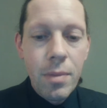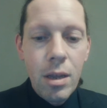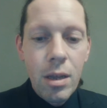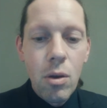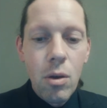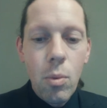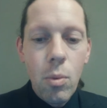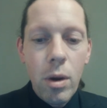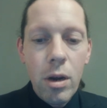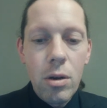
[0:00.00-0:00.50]

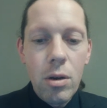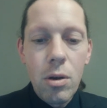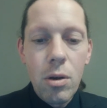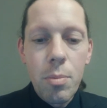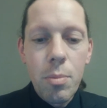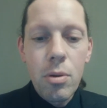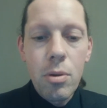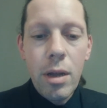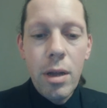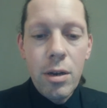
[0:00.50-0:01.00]
Why
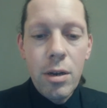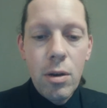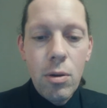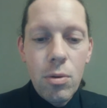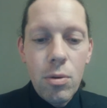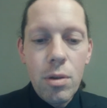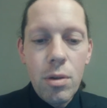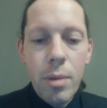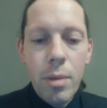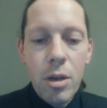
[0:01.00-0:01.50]
Global and
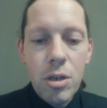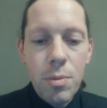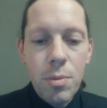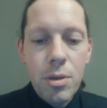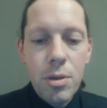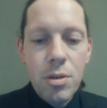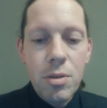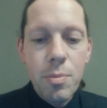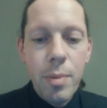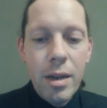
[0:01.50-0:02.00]
Local
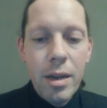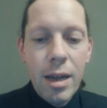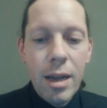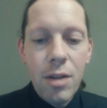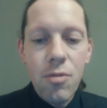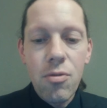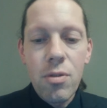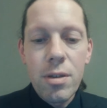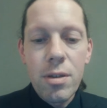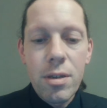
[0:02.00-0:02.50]
Measurements Might
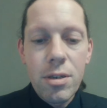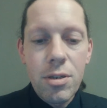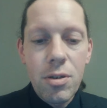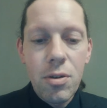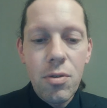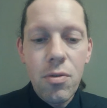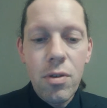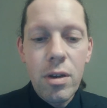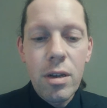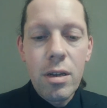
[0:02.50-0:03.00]
Naturally
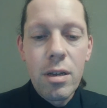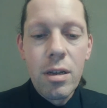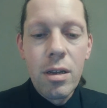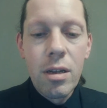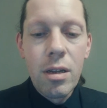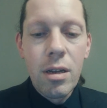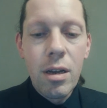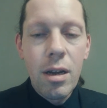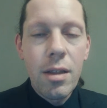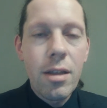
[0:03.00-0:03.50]
Disagree.
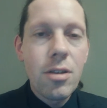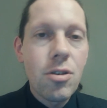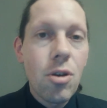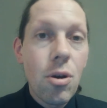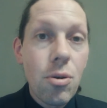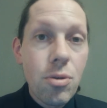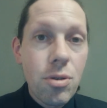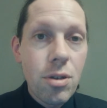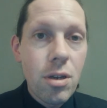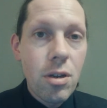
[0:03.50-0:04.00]
That's
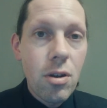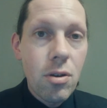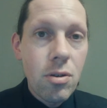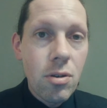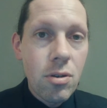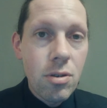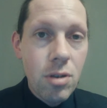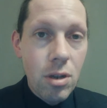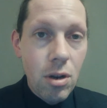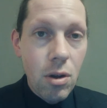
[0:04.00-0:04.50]
hosted on
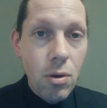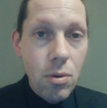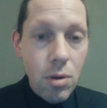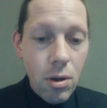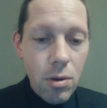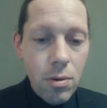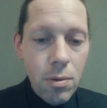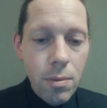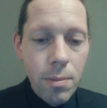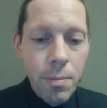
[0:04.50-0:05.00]

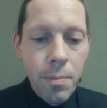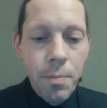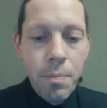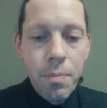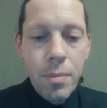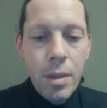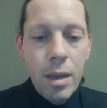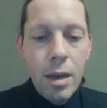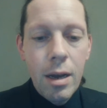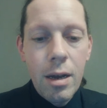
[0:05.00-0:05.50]
Zenodo.
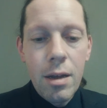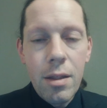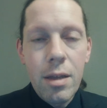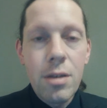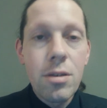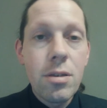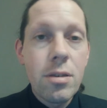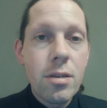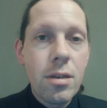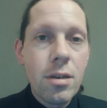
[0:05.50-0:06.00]

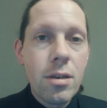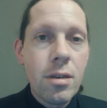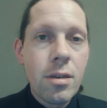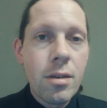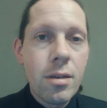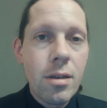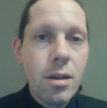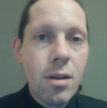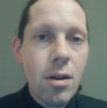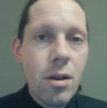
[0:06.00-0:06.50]
That's
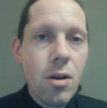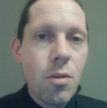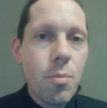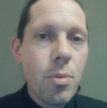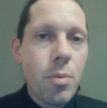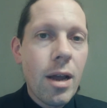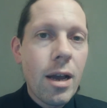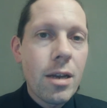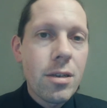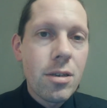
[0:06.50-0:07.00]
the
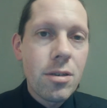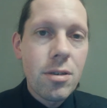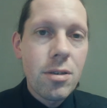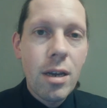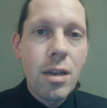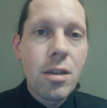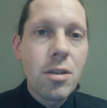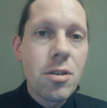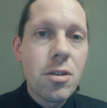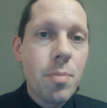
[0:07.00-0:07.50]
open access
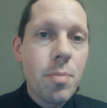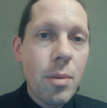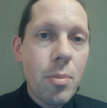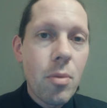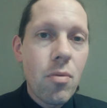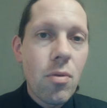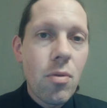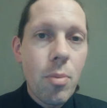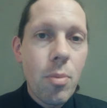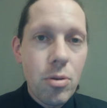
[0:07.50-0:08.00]
science paper
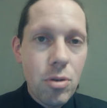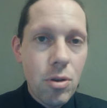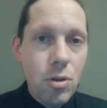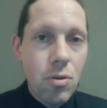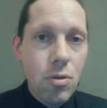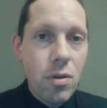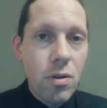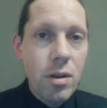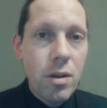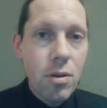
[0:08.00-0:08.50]

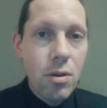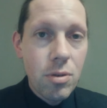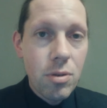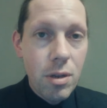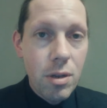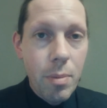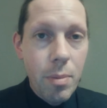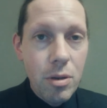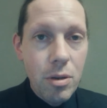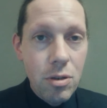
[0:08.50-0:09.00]
repository
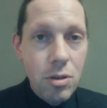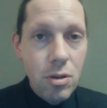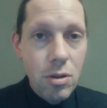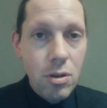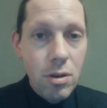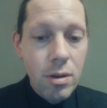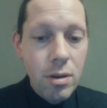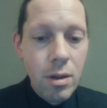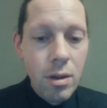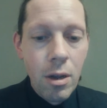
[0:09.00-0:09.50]
hosted by
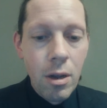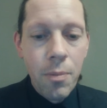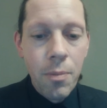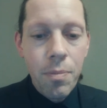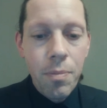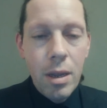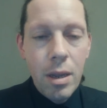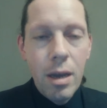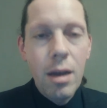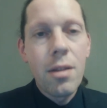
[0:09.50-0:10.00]
CERN.
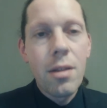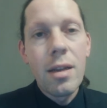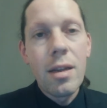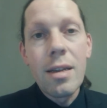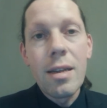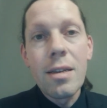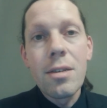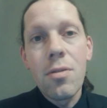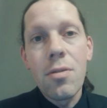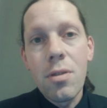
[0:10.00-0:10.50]
The
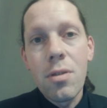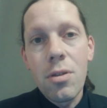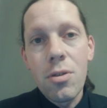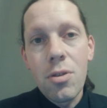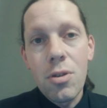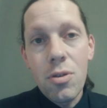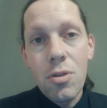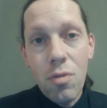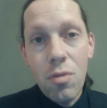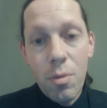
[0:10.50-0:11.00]
links are in the
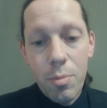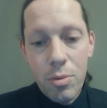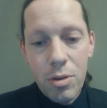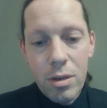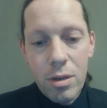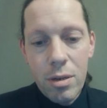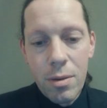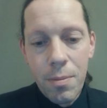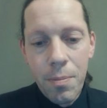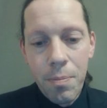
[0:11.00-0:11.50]

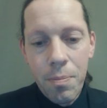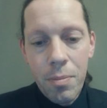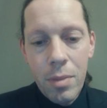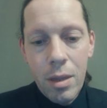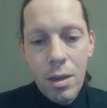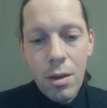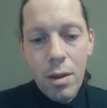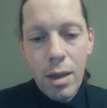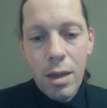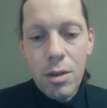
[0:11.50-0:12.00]
description.
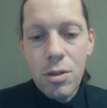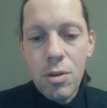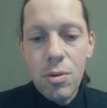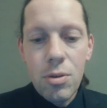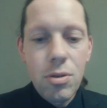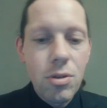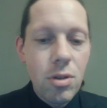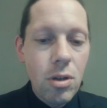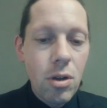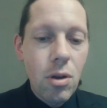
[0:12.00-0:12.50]
Okay, so
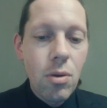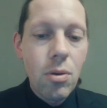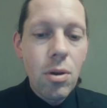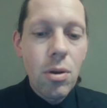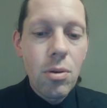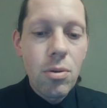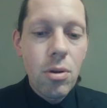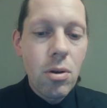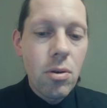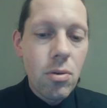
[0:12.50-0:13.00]

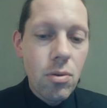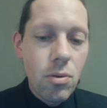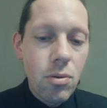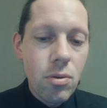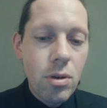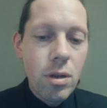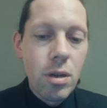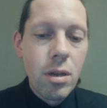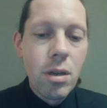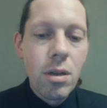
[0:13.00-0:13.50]

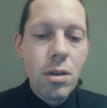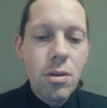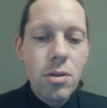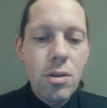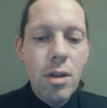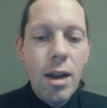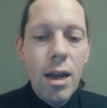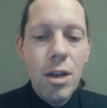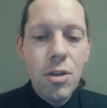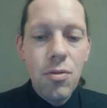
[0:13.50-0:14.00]

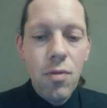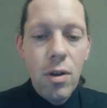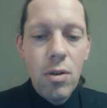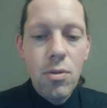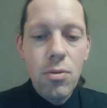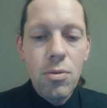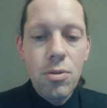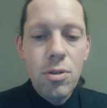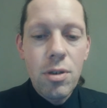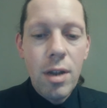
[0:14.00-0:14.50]

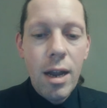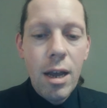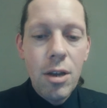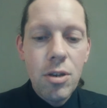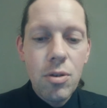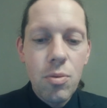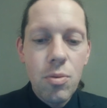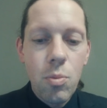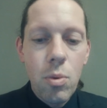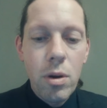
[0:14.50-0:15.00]

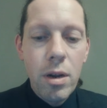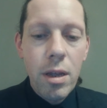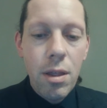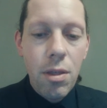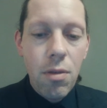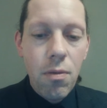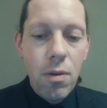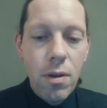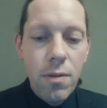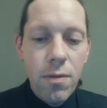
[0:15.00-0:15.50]

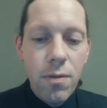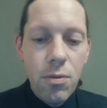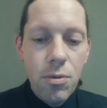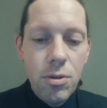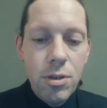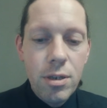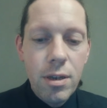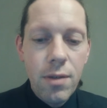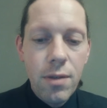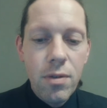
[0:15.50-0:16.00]

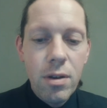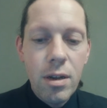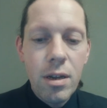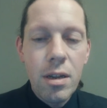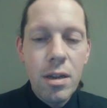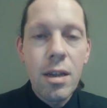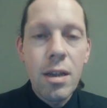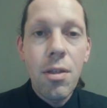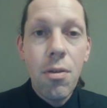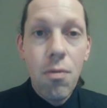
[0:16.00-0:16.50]

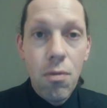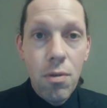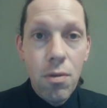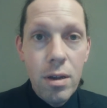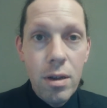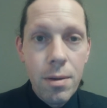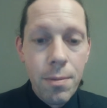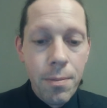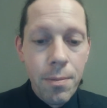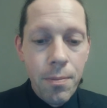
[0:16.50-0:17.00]

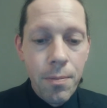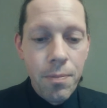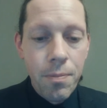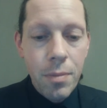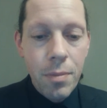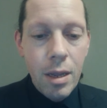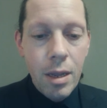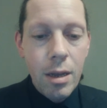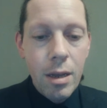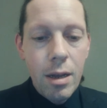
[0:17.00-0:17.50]
zenodo.org/record/1834798
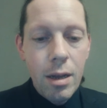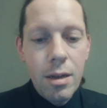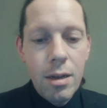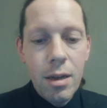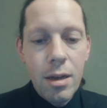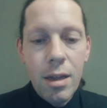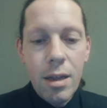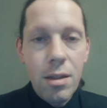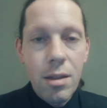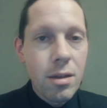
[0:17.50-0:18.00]

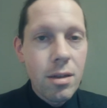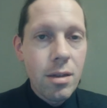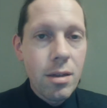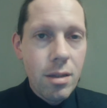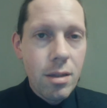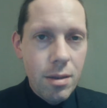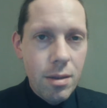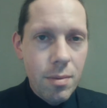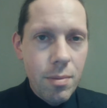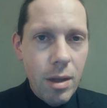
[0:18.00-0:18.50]
again, the
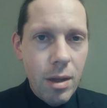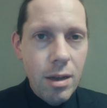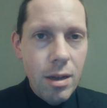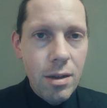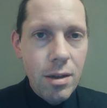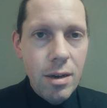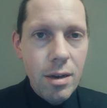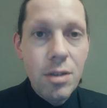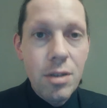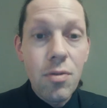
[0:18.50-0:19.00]

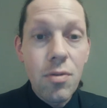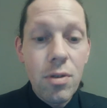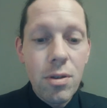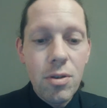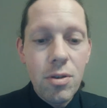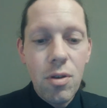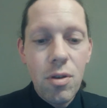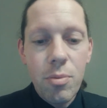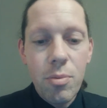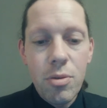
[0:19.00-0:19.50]
links are in the
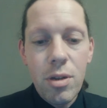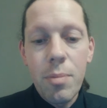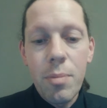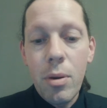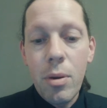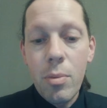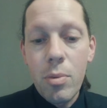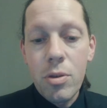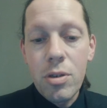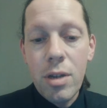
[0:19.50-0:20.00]
description. I
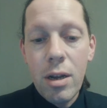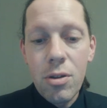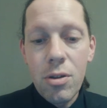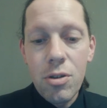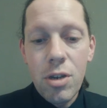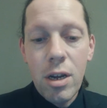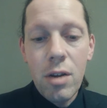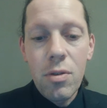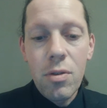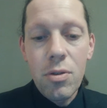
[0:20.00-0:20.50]
published that on
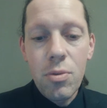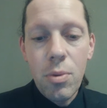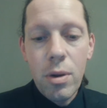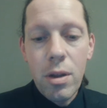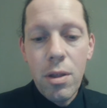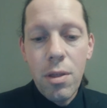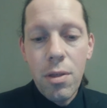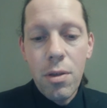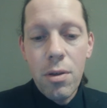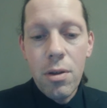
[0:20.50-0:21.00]
January
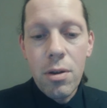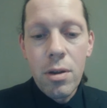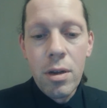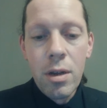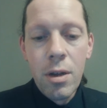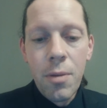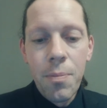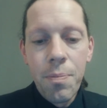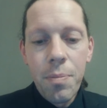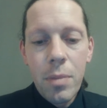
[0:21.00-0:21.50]
23rd,
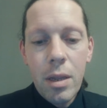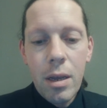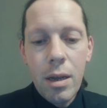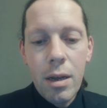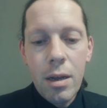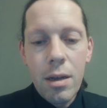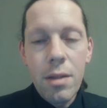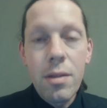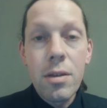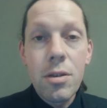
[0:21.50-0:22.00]

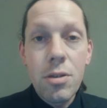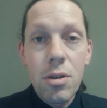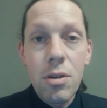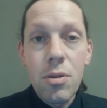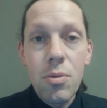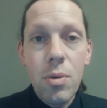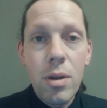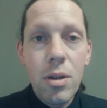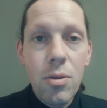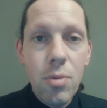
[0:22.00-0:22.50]
this year,
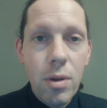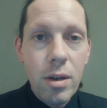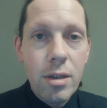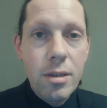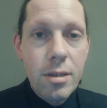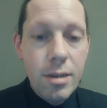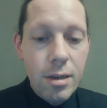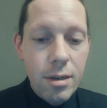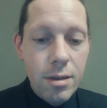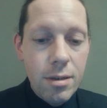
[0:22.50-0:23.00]

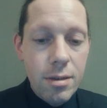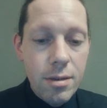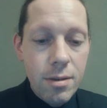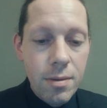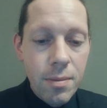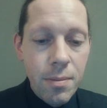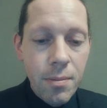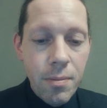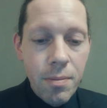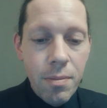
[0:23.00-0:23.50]
2026.
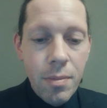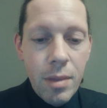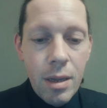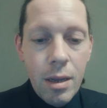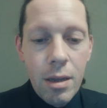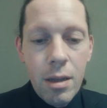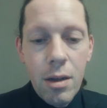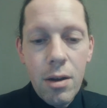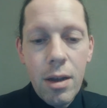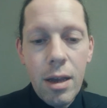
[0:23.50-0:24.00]

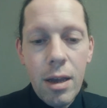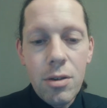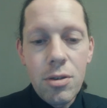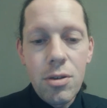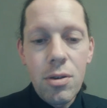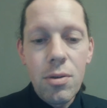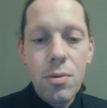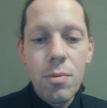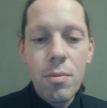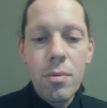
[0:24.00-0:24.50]
Okay,
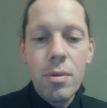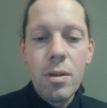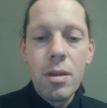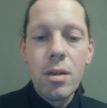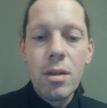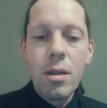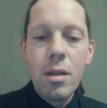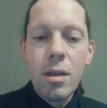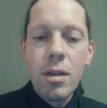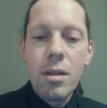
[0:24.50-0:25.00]
so
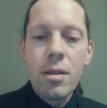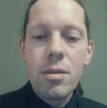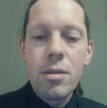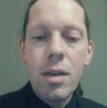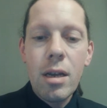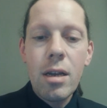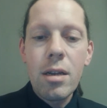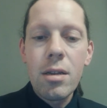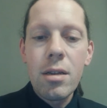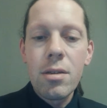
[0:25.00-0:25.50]
the
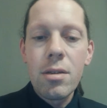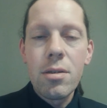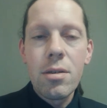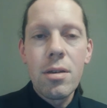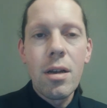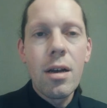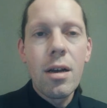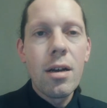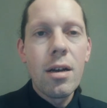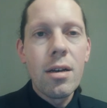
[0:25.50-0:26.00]
second
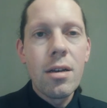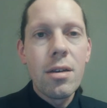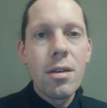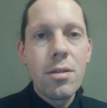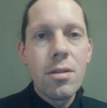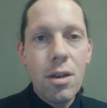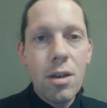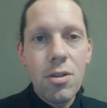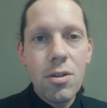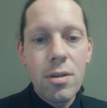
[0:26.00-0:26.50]

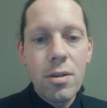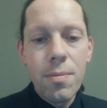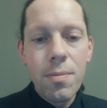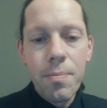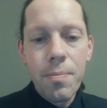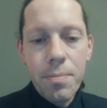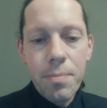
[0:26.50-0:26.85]
section